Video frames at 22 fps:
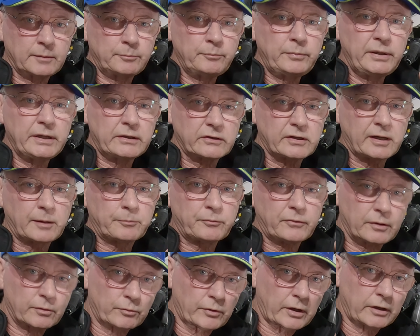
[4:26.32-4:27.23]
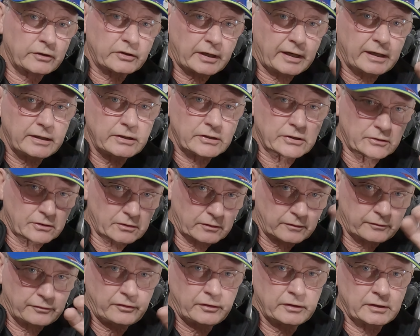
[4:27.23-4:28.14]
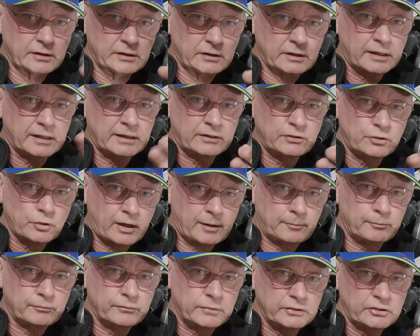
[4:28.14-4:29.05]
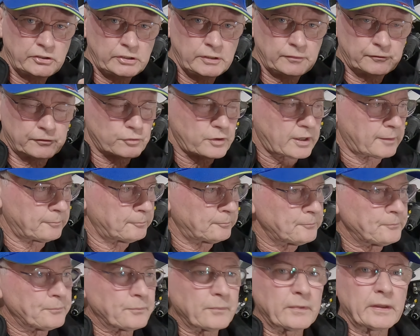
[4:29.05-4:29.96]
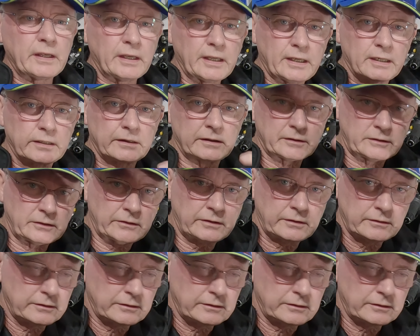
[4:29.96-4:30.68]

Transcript: picks up the rotation of the drum, the shift drum, and it